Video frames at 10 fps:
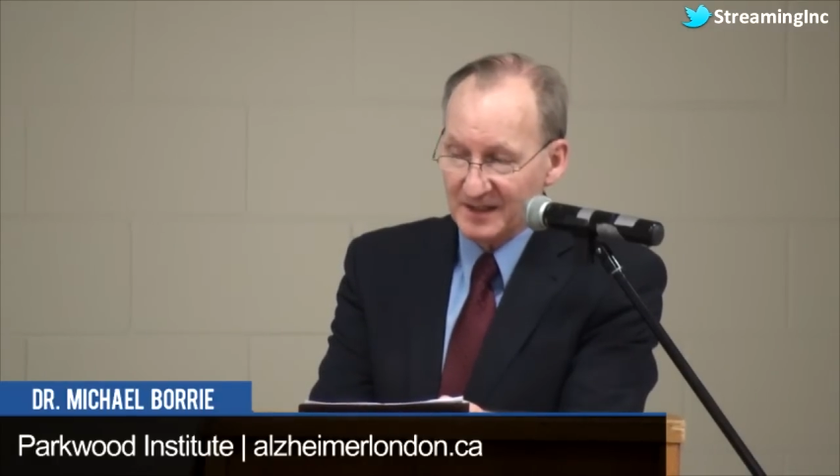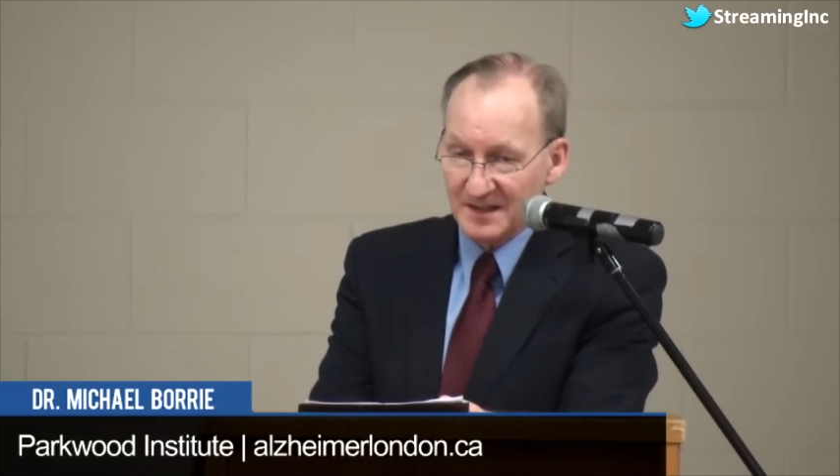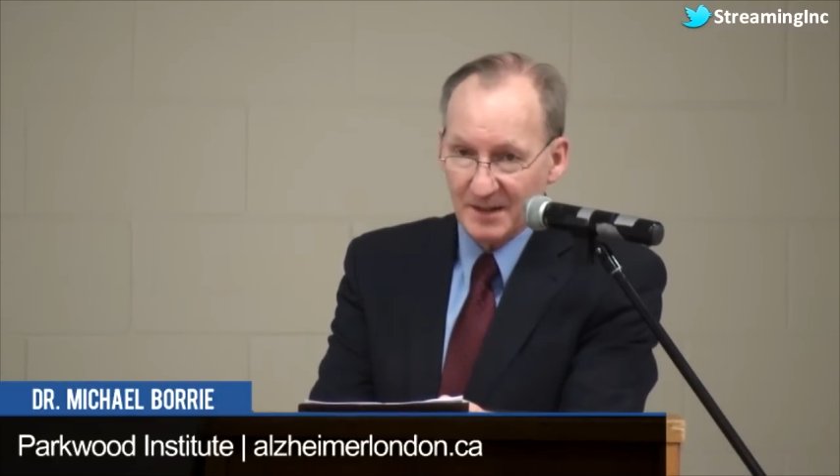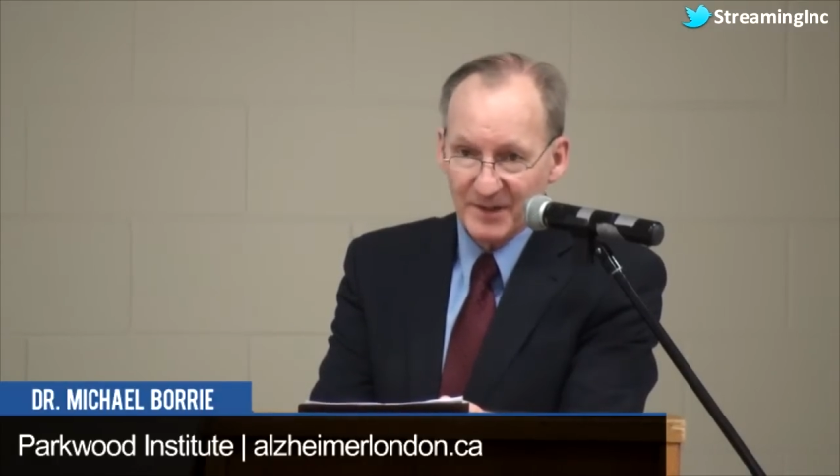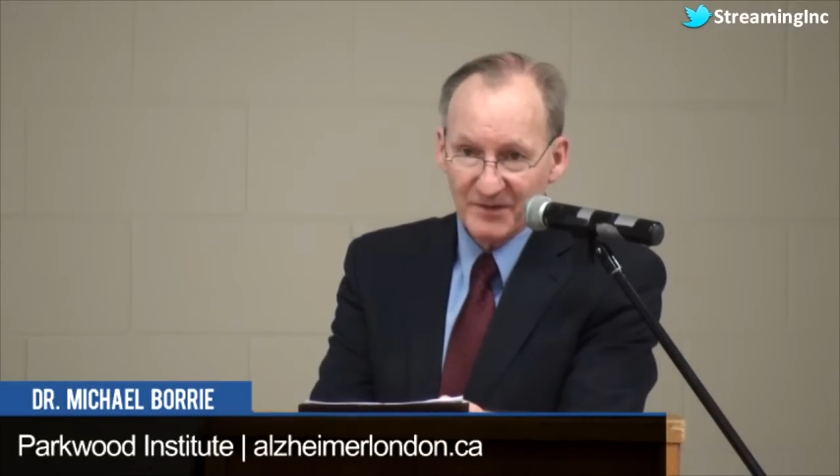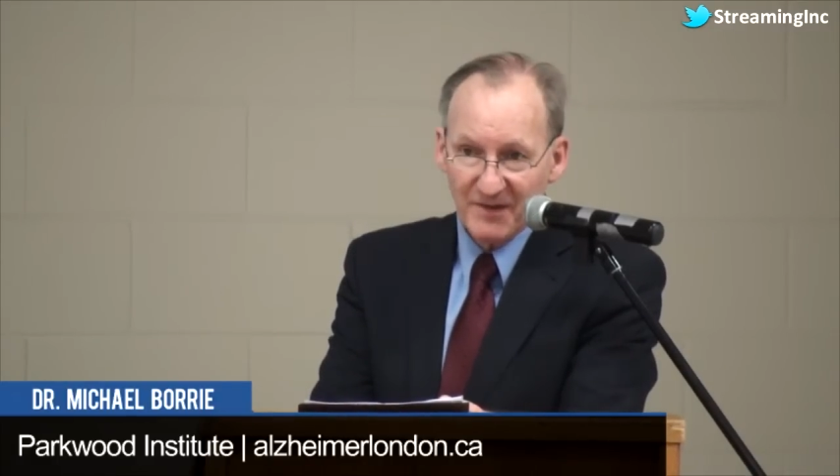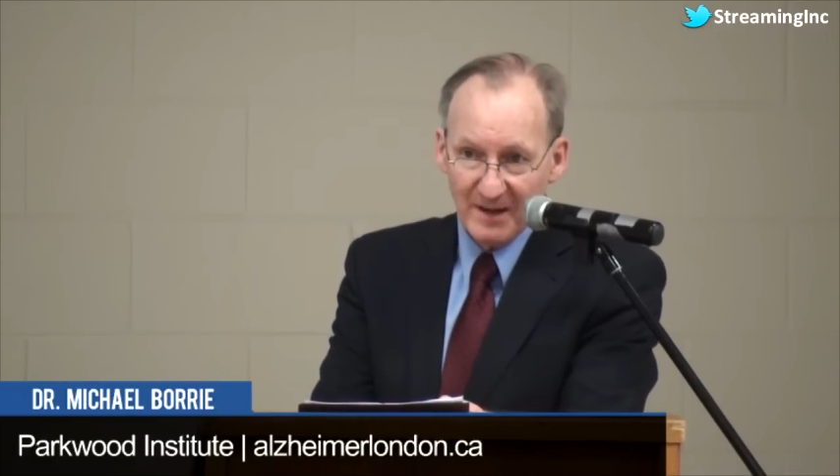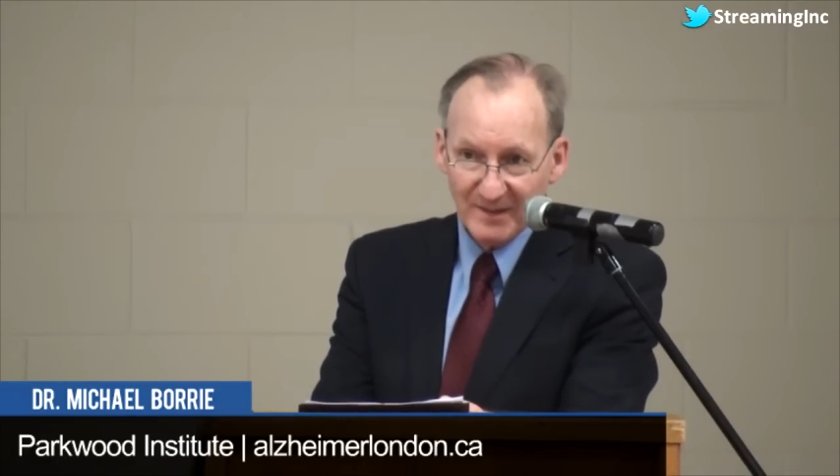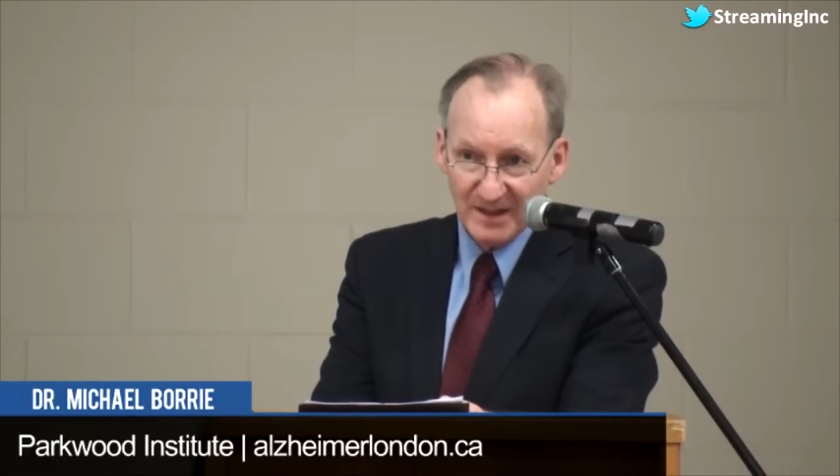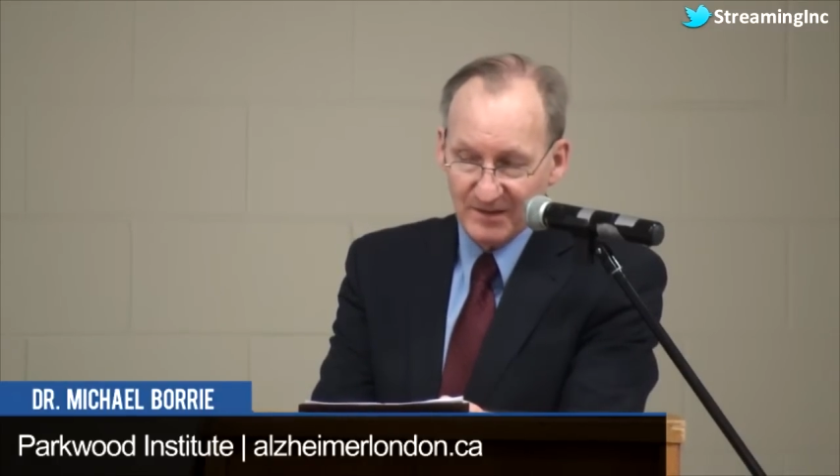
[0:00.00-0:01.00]
and some of the
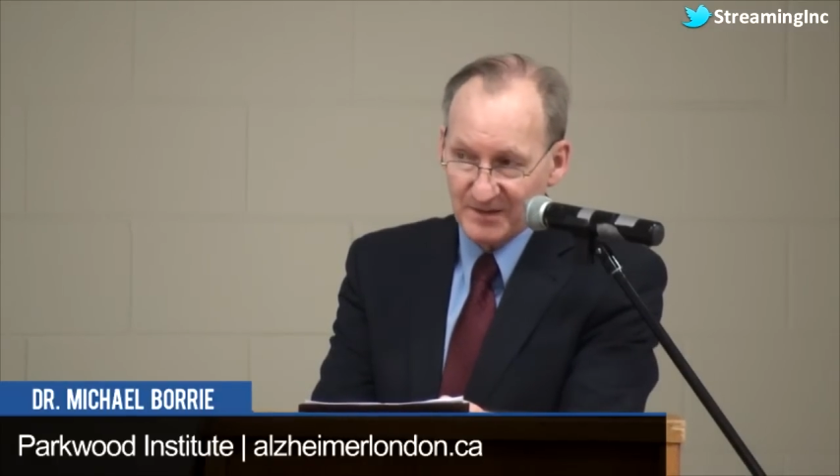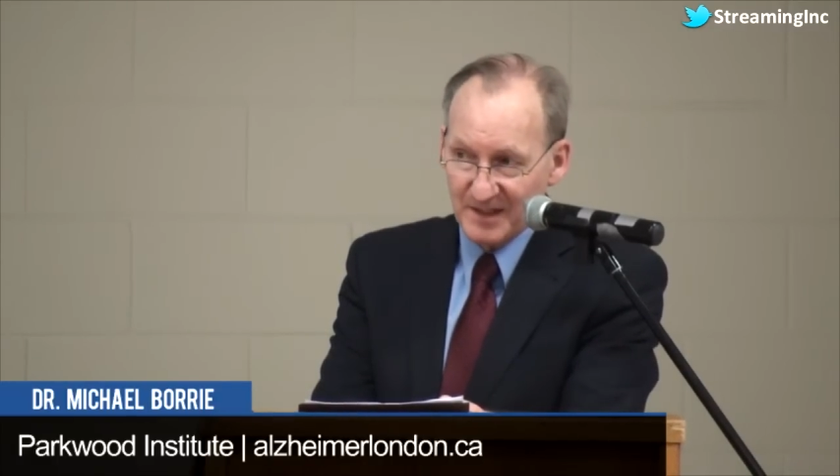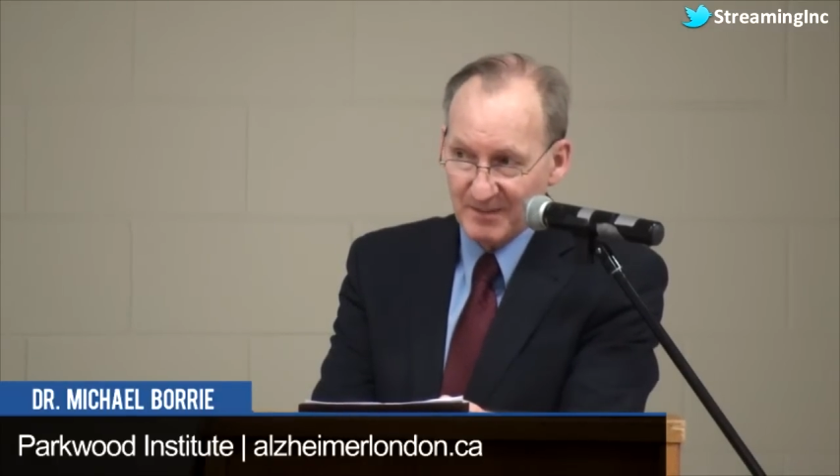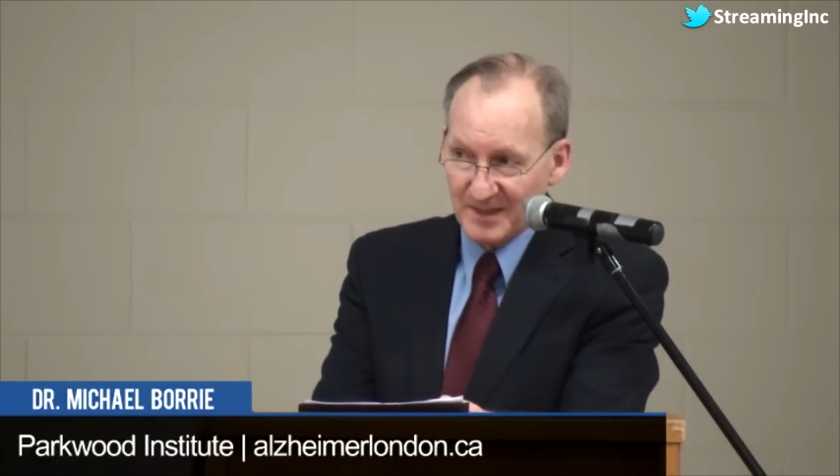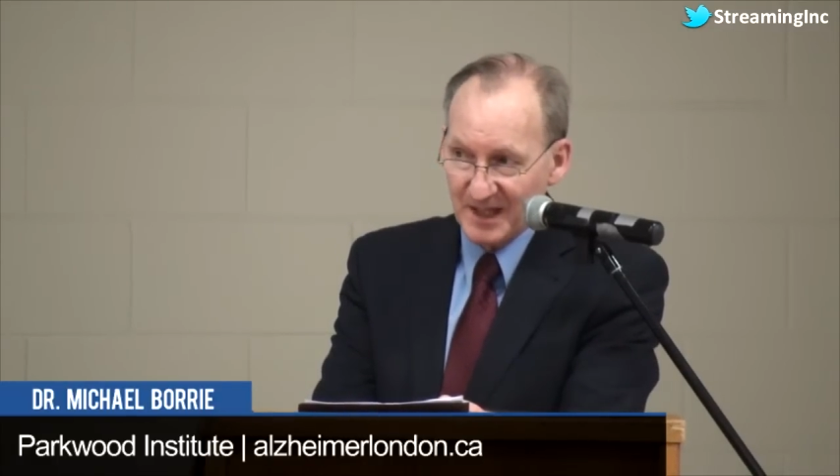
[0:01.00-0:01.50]
family health teams